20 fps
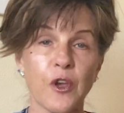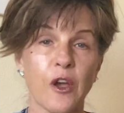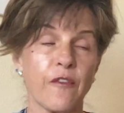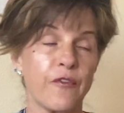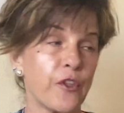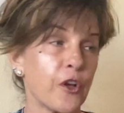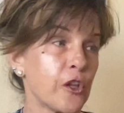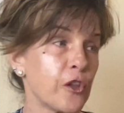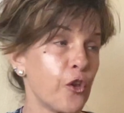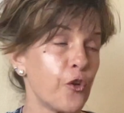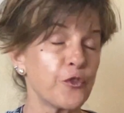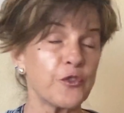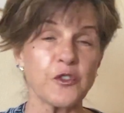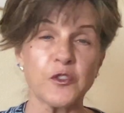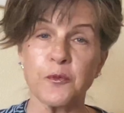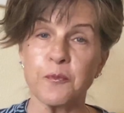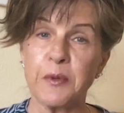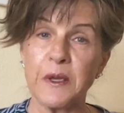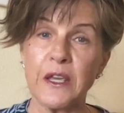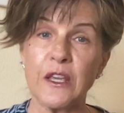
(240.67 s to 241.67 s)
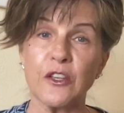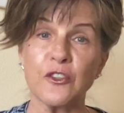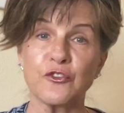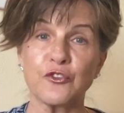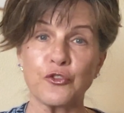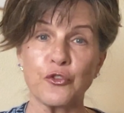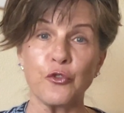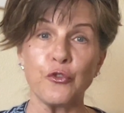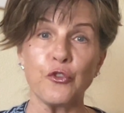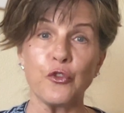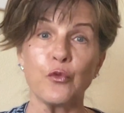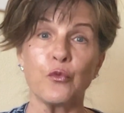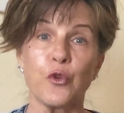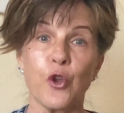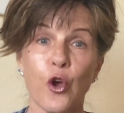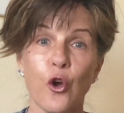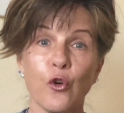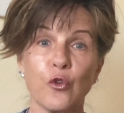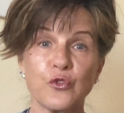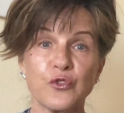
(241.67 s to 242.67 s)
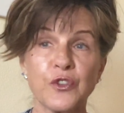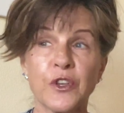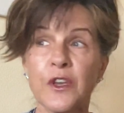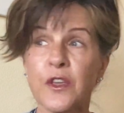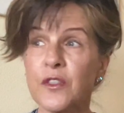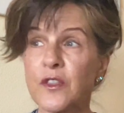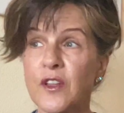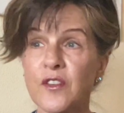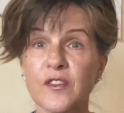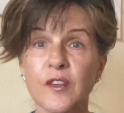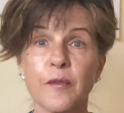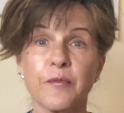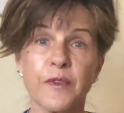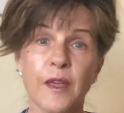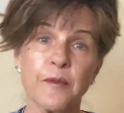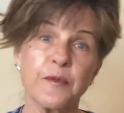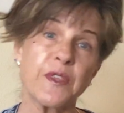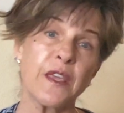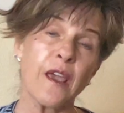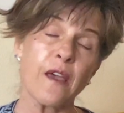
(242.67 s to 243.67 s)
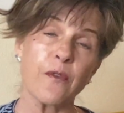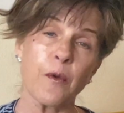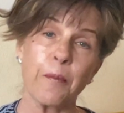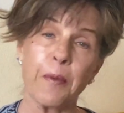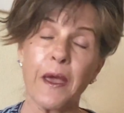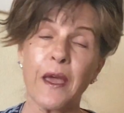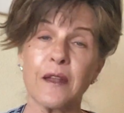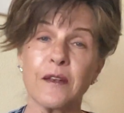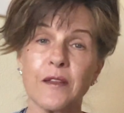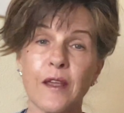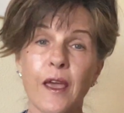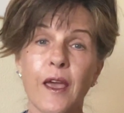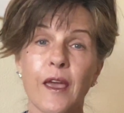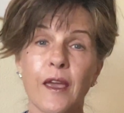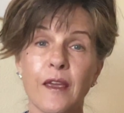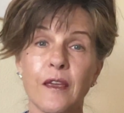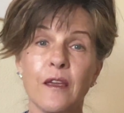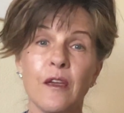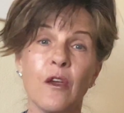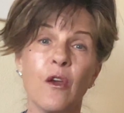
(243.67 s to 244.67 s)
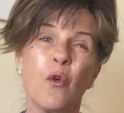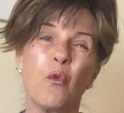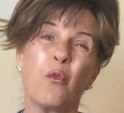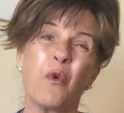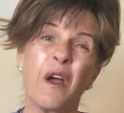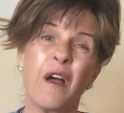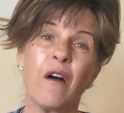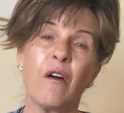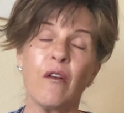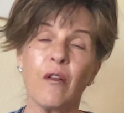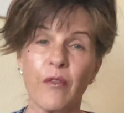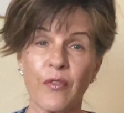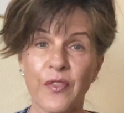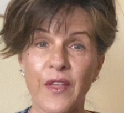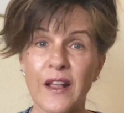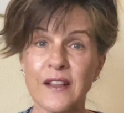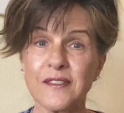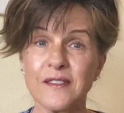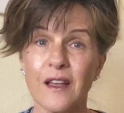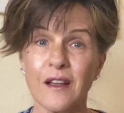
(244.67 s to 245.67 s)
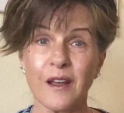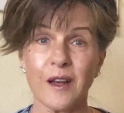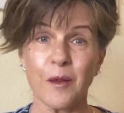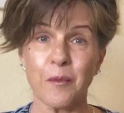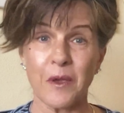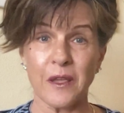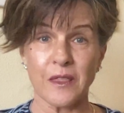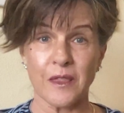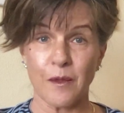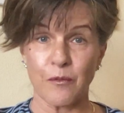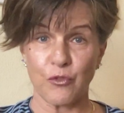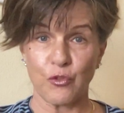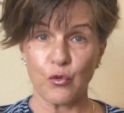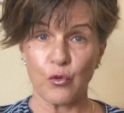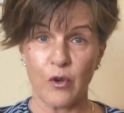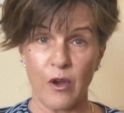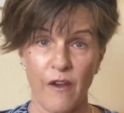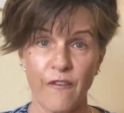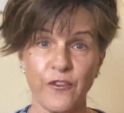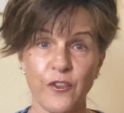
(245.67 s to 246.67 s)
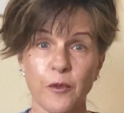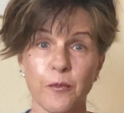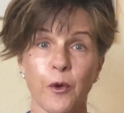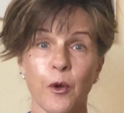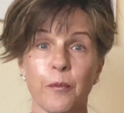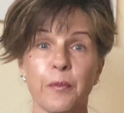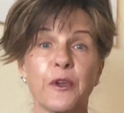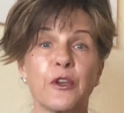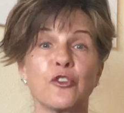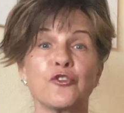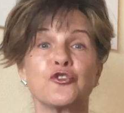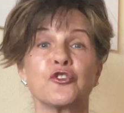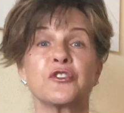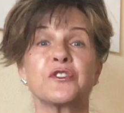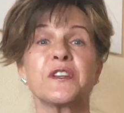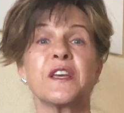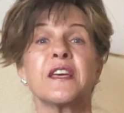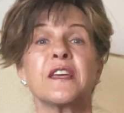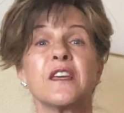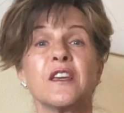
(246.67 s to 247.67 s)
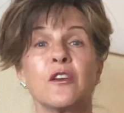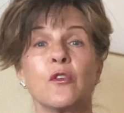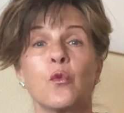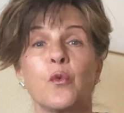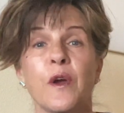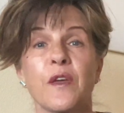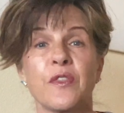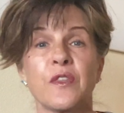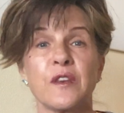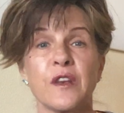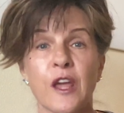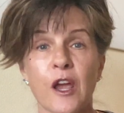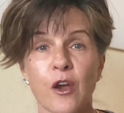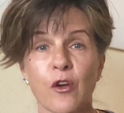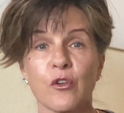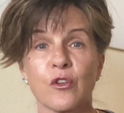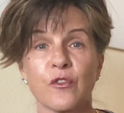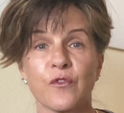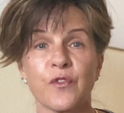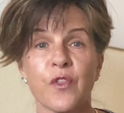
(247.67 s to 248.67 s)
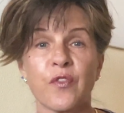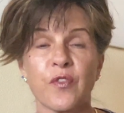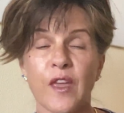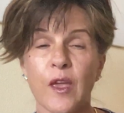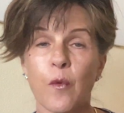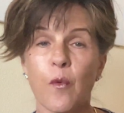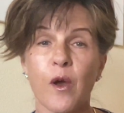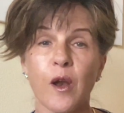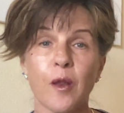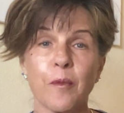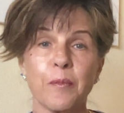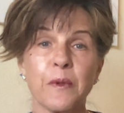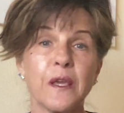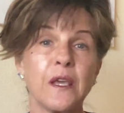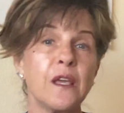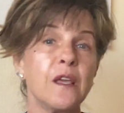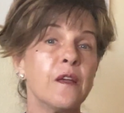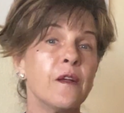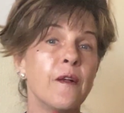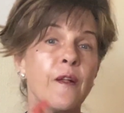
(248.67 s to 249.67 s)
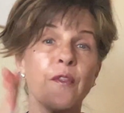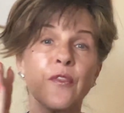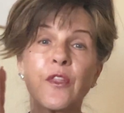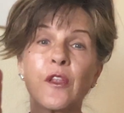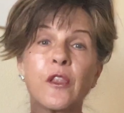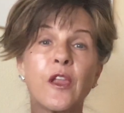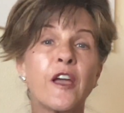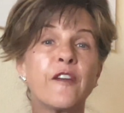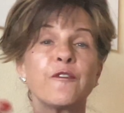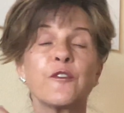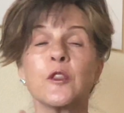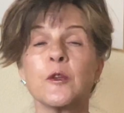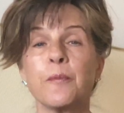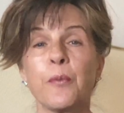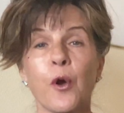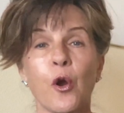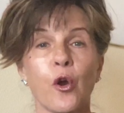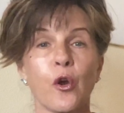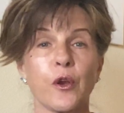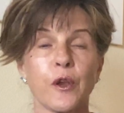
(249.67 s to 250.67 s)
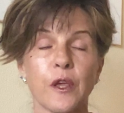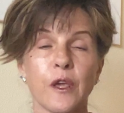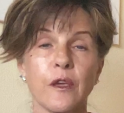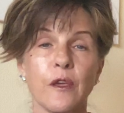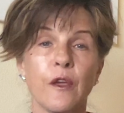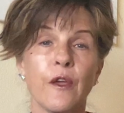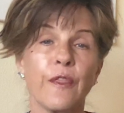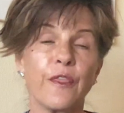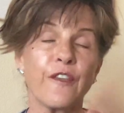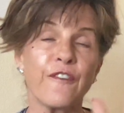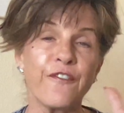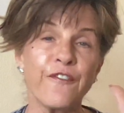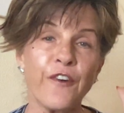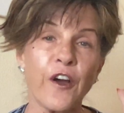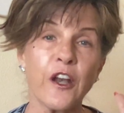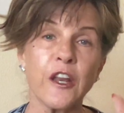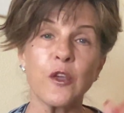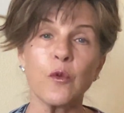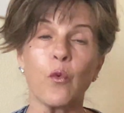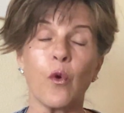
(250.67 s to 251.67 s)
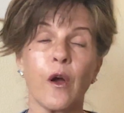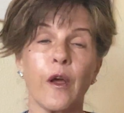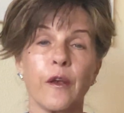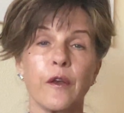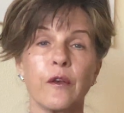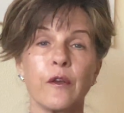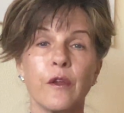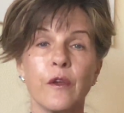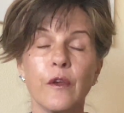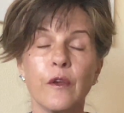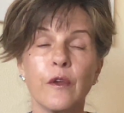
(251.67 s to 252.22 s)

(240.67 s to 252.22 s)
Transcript: of the closest beings to you knows that sometimes they have a bad day, well, that's not going to make them too comfortable because you're taking away the narrative that they want to be the life of the party, the funny one,